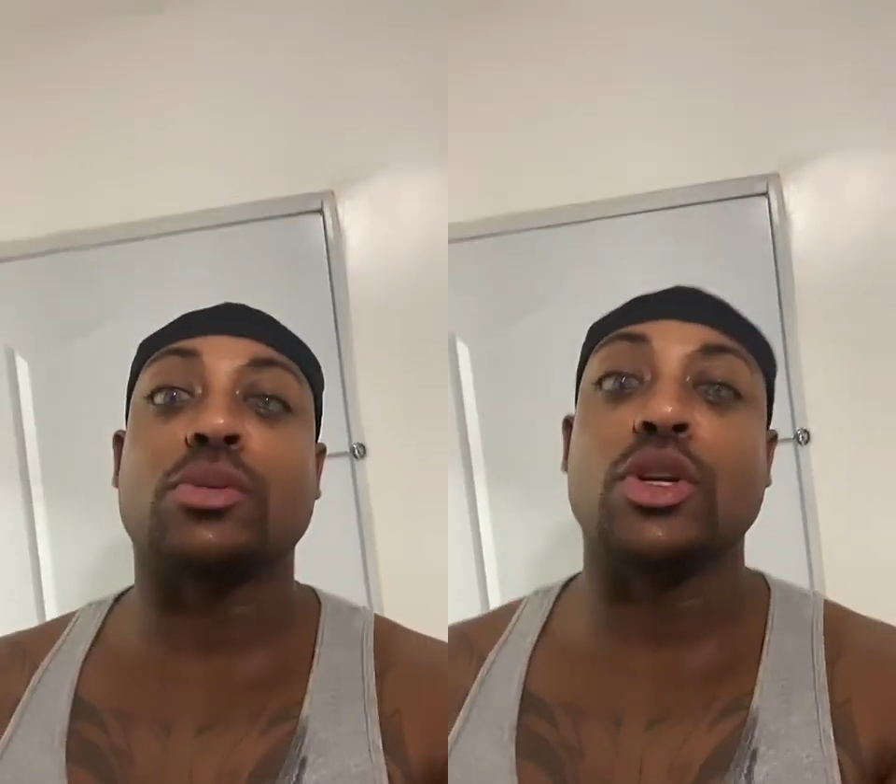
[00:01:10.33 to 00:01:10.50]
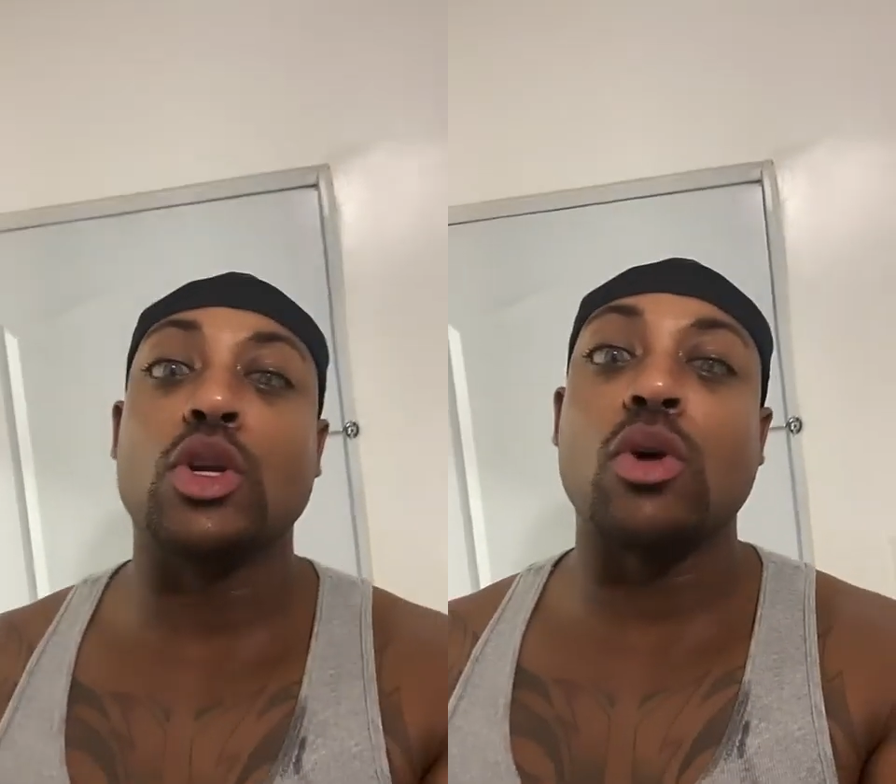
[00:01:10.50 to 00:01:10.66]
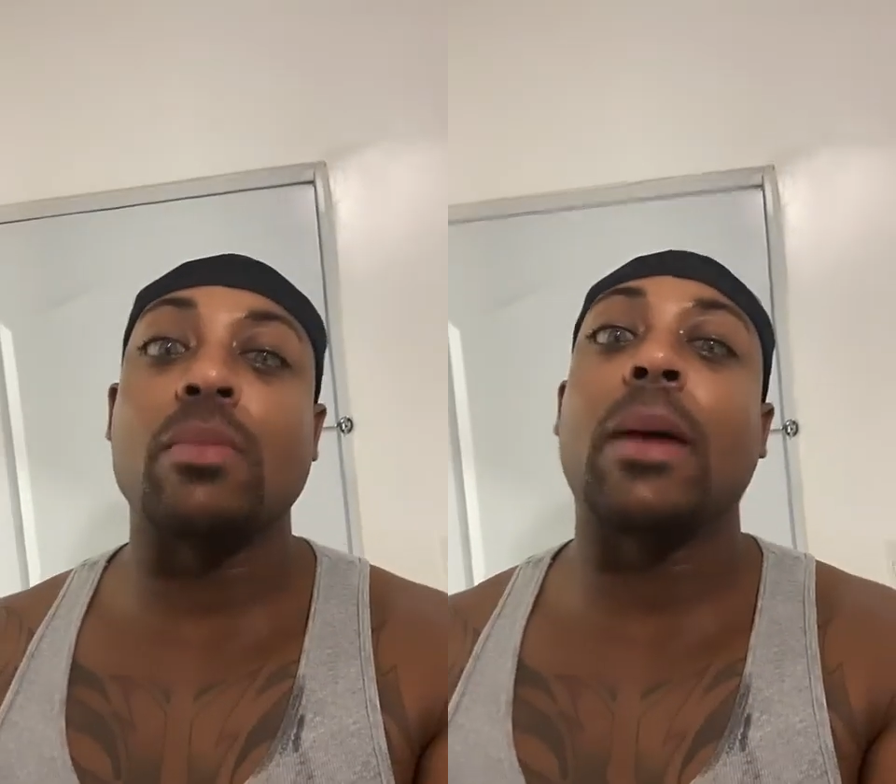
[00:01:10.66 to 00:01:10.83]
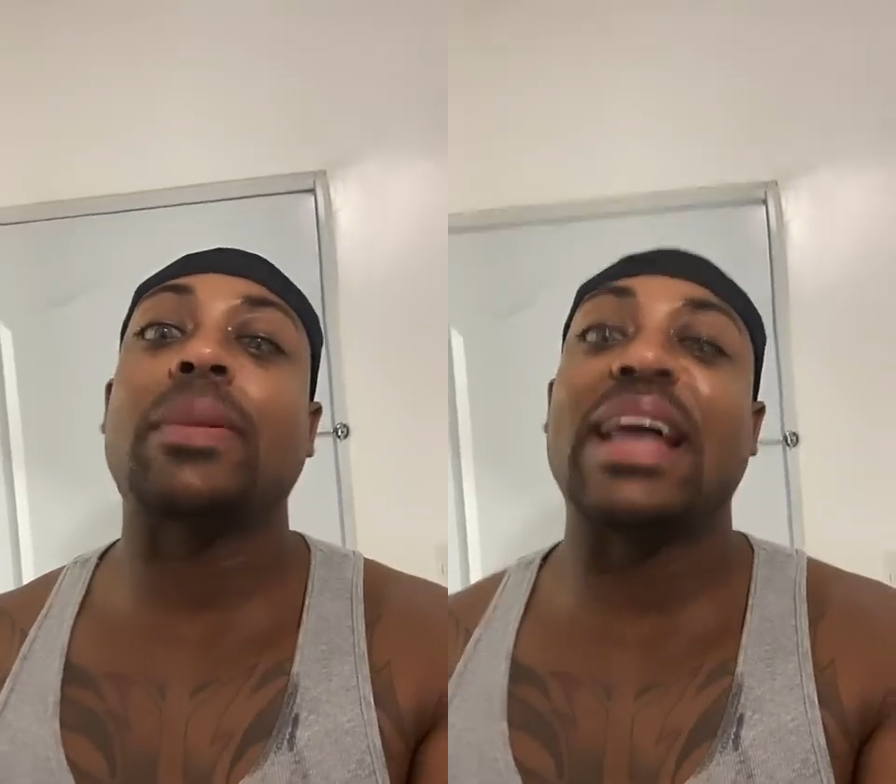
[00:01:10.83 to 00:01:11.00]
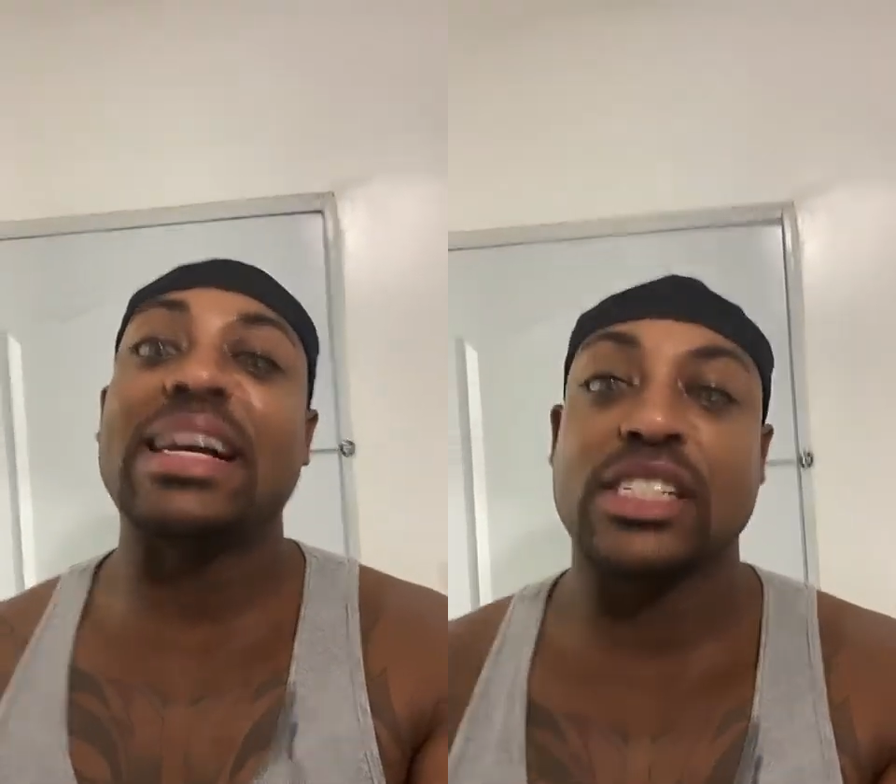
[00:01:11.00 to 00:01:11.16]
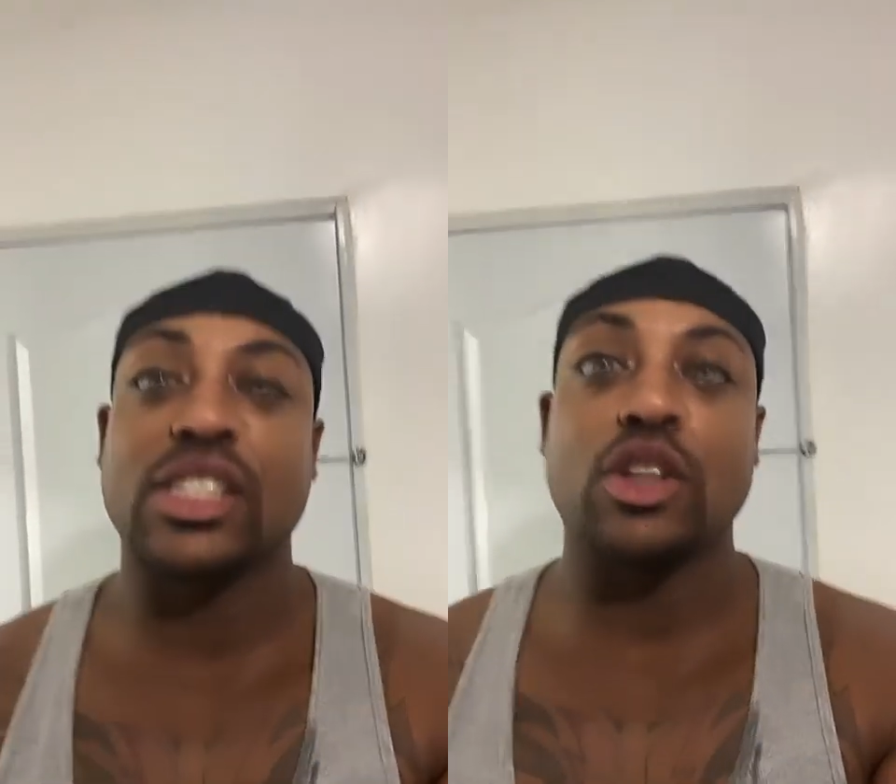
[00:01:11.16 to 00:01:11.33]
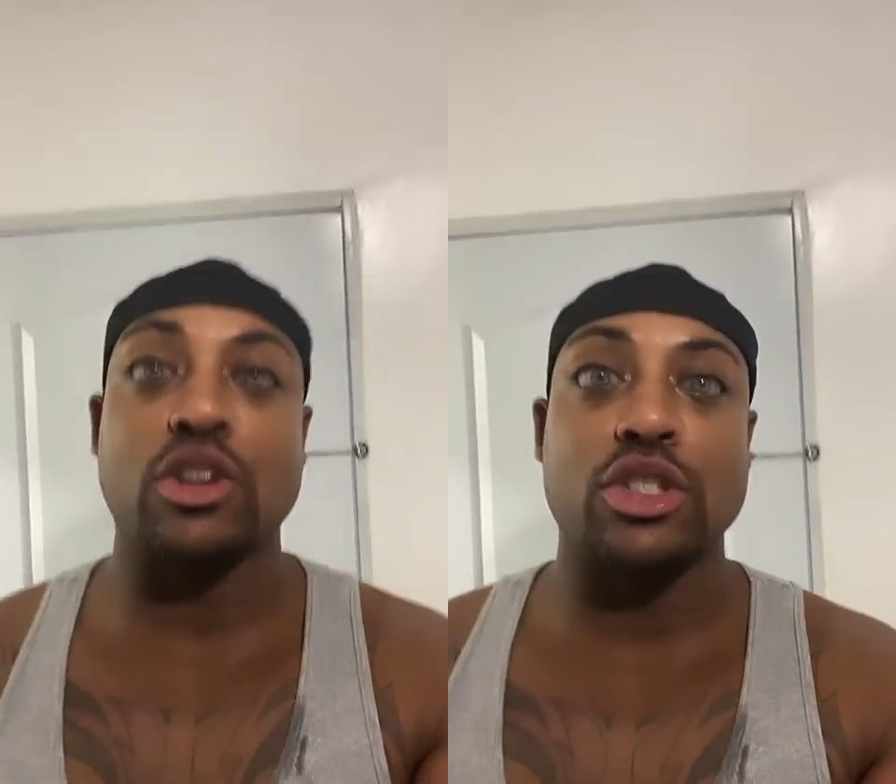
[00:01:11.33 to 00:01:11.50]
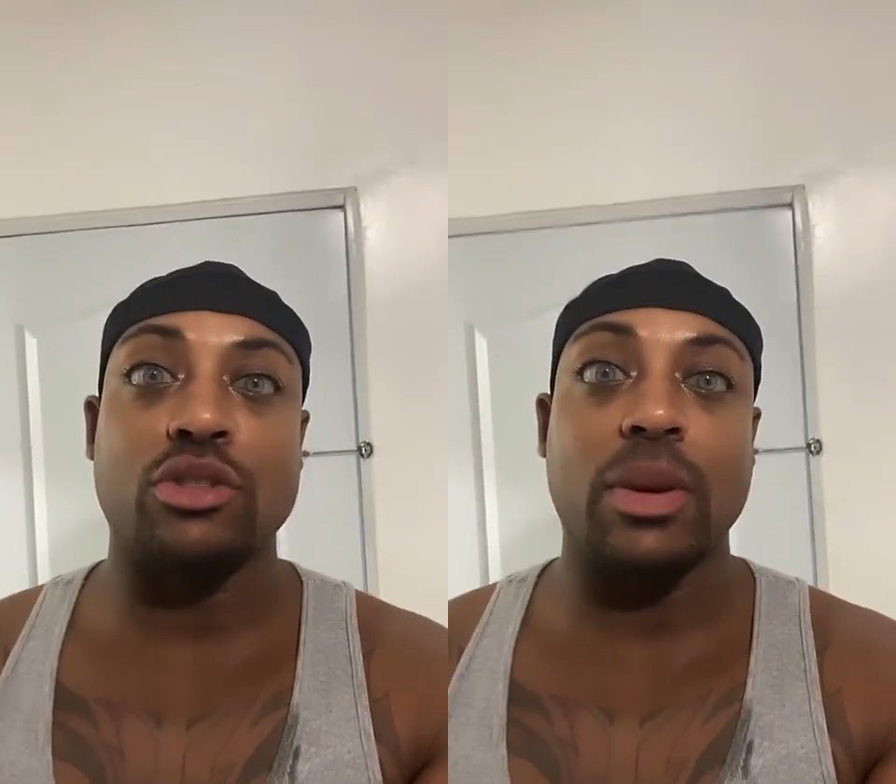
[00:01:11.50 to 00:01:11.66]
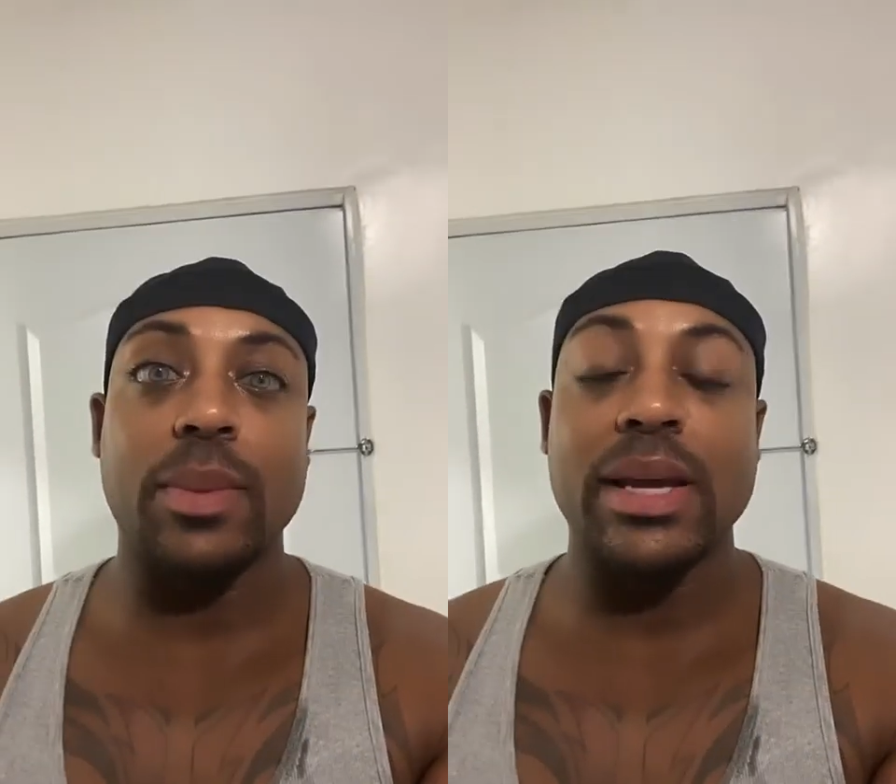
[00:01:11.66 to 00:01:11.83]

be doing my plastic surgery,